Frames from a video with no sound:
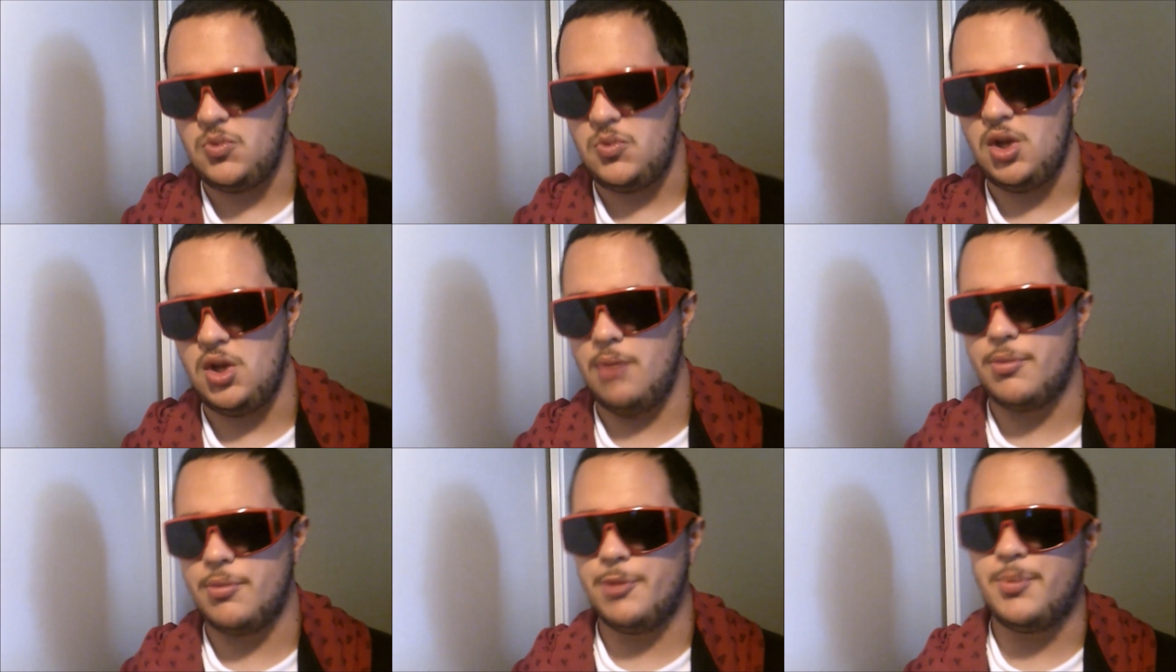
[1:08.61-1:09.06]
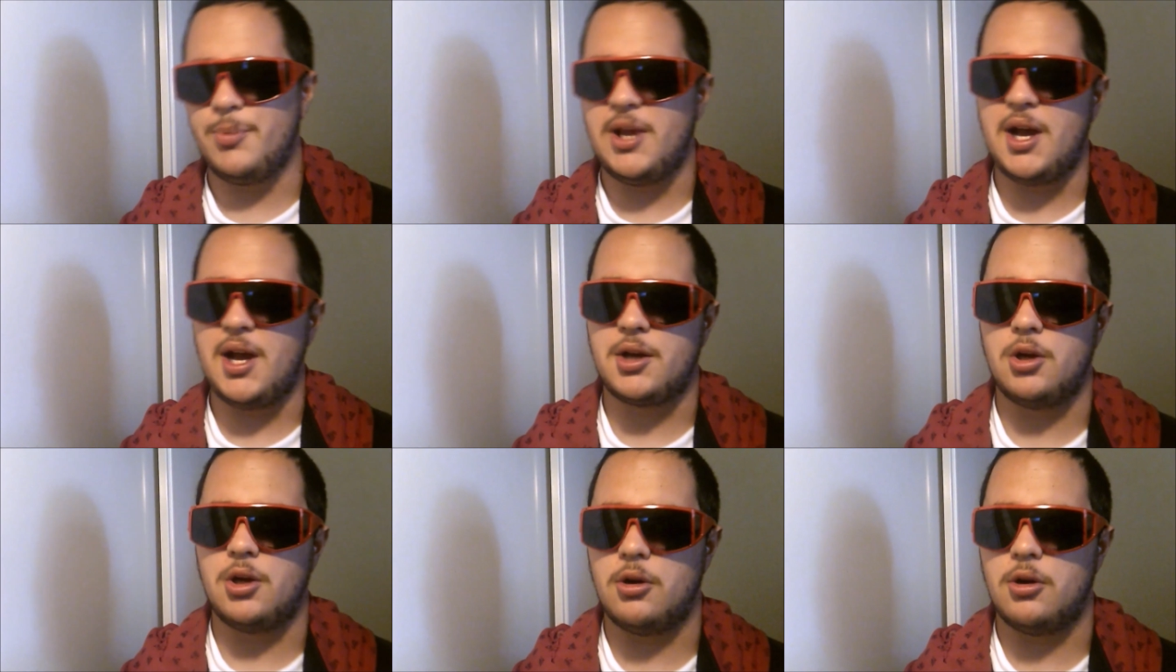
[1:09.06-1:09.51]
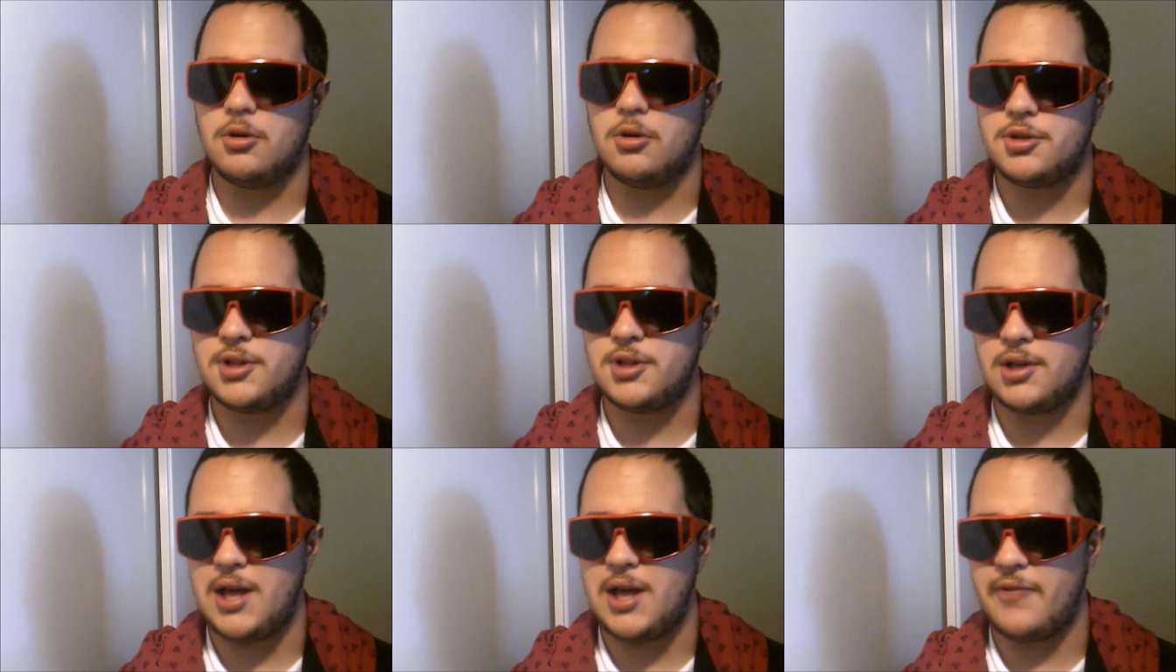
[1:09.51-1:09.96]
The Black Hole is the
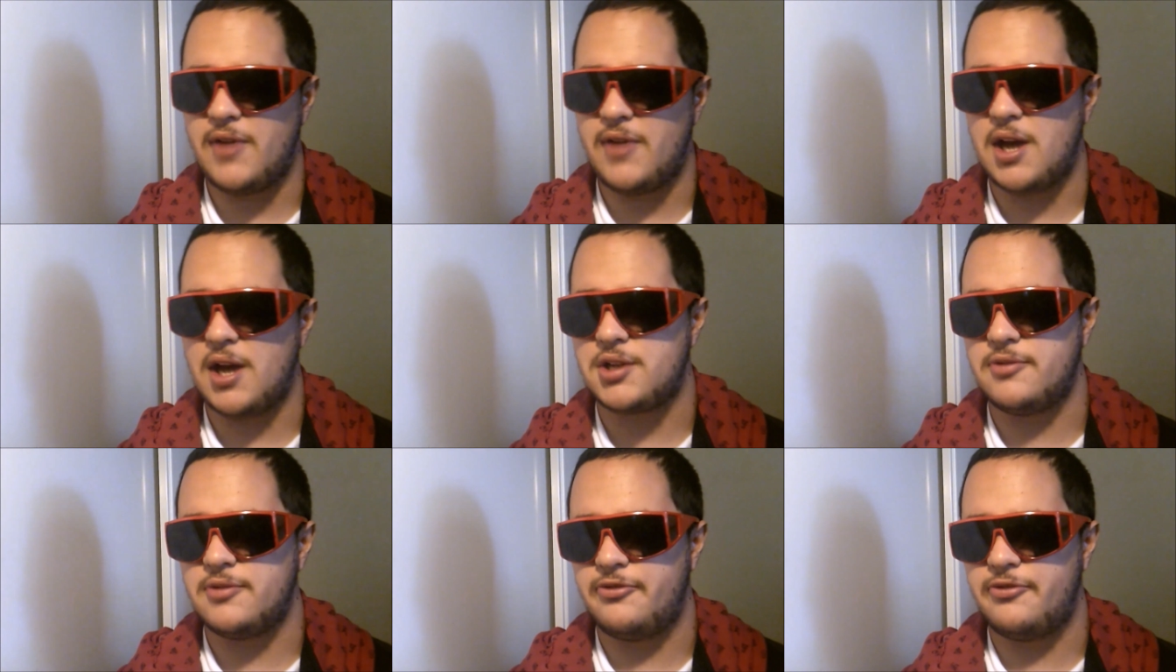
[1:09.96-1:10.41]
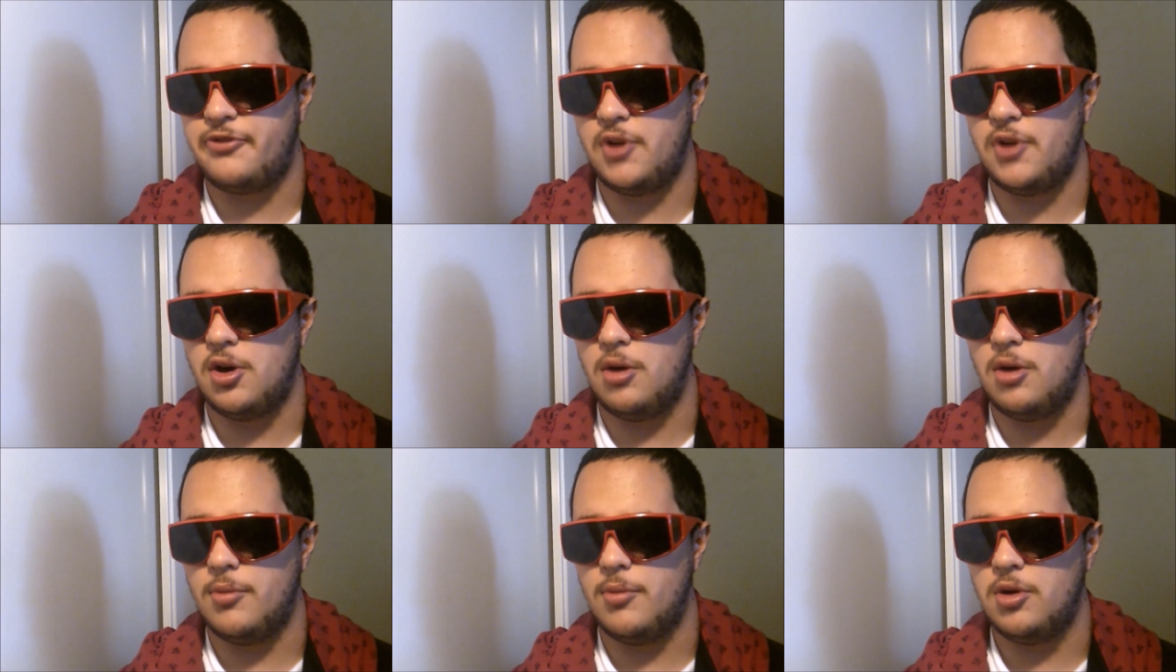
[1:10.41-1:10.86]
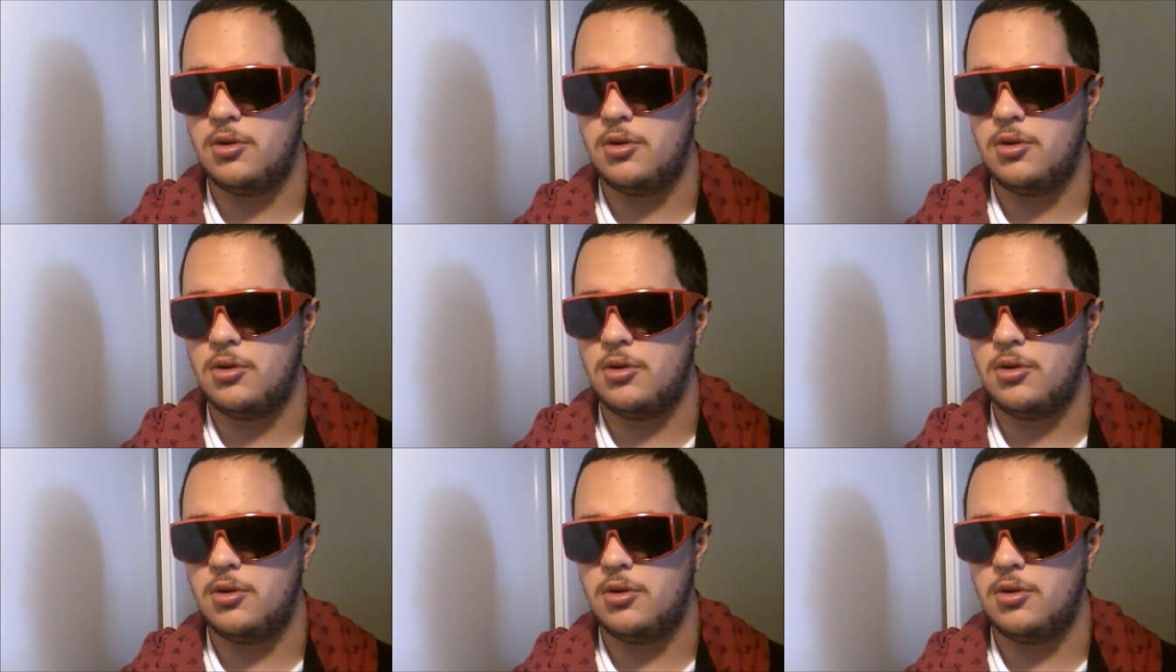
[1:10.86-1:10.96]
live action film